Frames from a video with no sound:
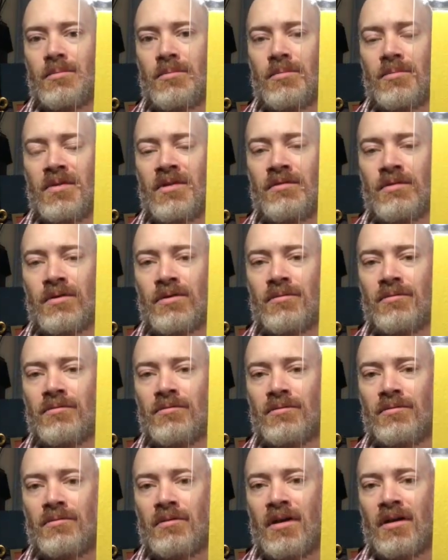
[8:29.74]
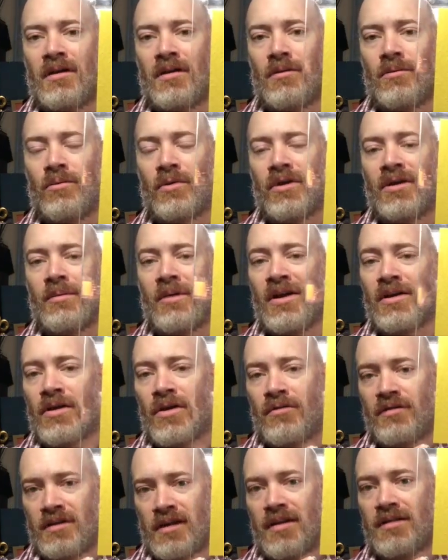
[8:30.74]
If you're worried about
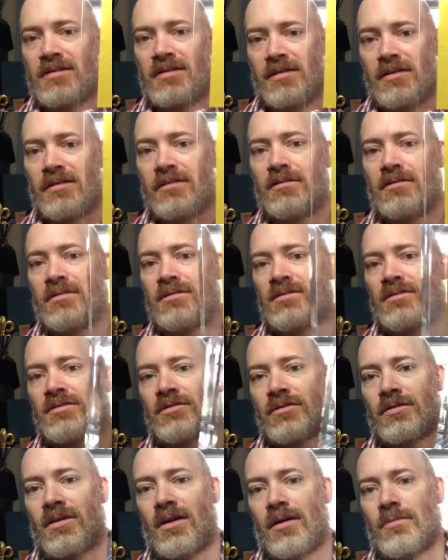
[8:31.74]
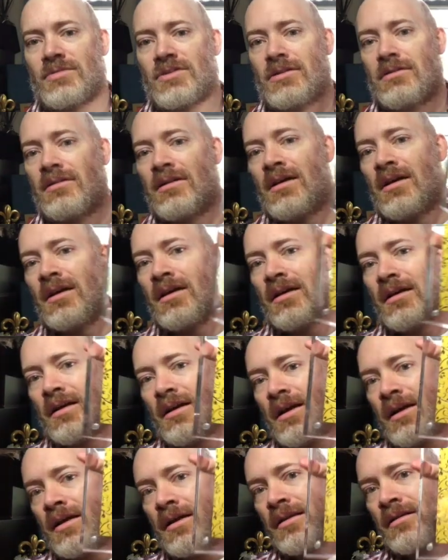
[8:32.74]
COVID-19, this is a good option.
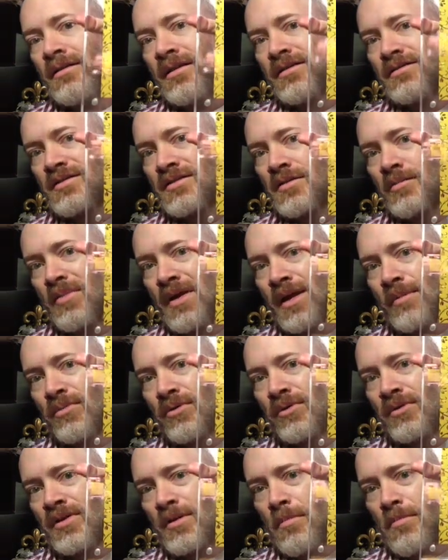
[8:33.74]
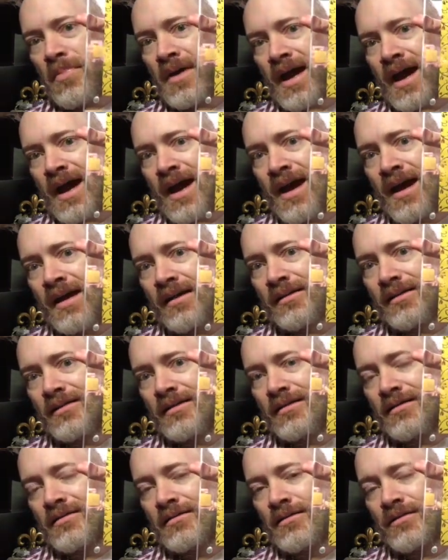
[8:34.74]
And there's the paper on the
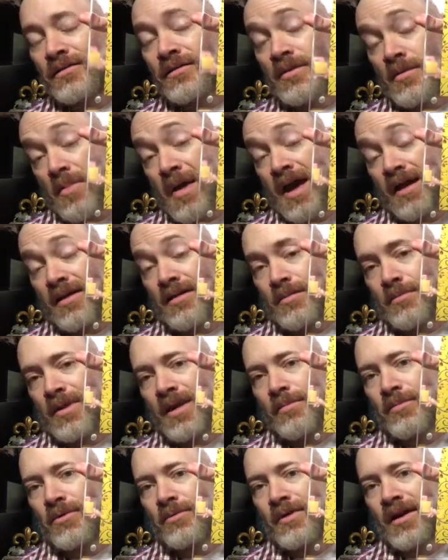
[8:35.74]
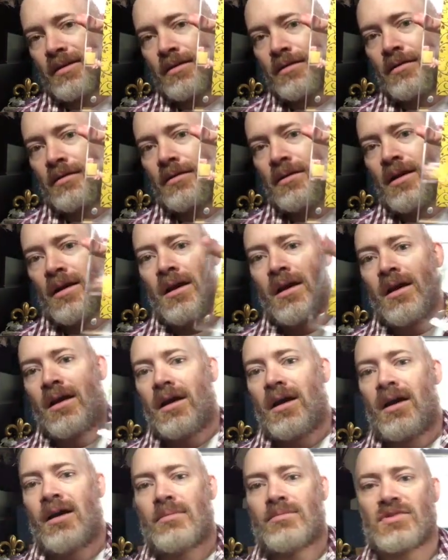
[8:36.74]
back, or the back of the paper rather.
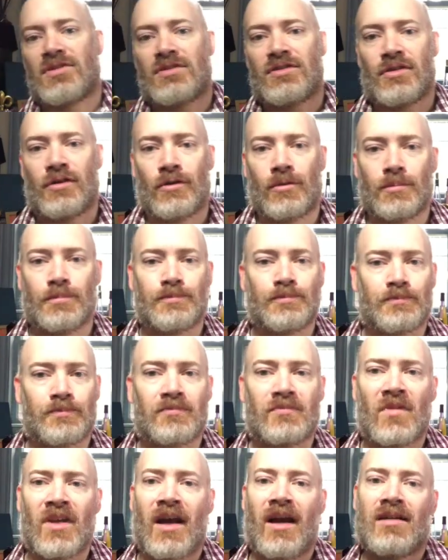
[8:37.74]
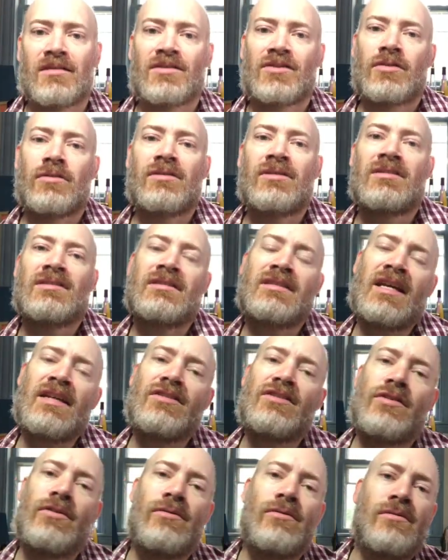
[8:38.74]
So yeah, so stay
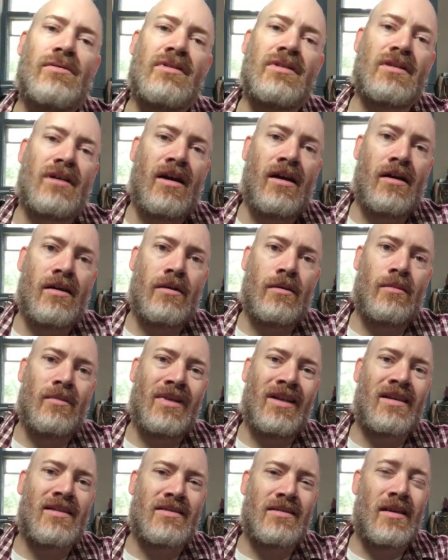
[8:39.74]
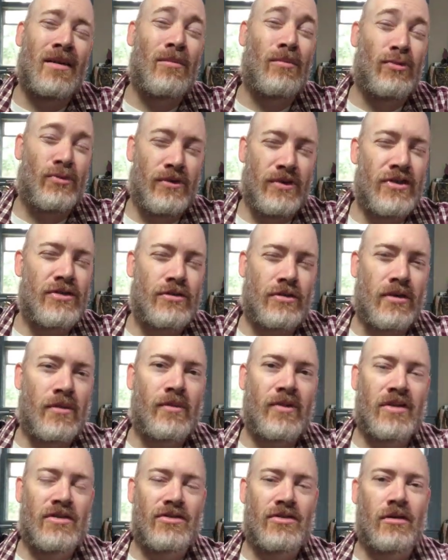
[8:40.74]
tuned. Like I said, I'm pretty sure I'm
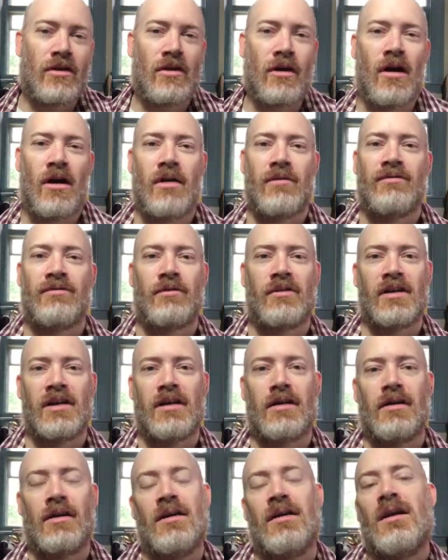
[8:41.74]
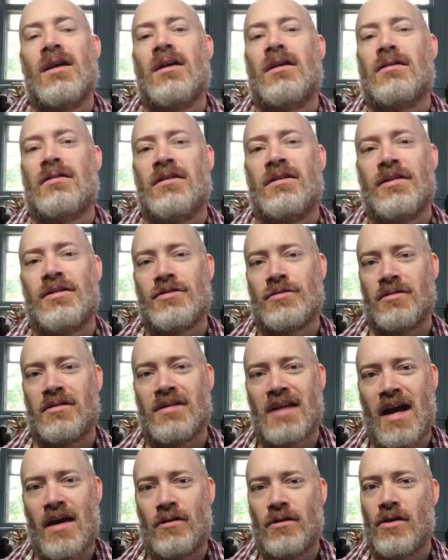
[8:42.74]
going to start offering the digital
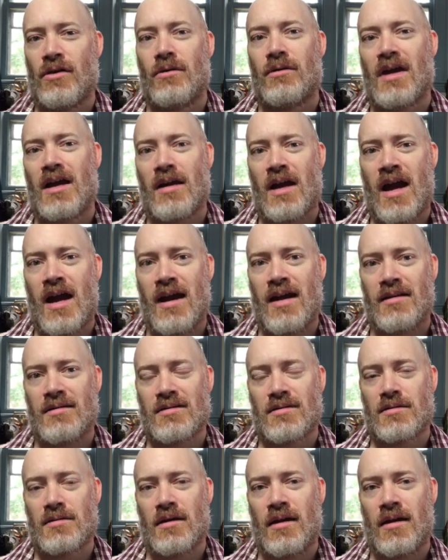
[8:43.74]
download as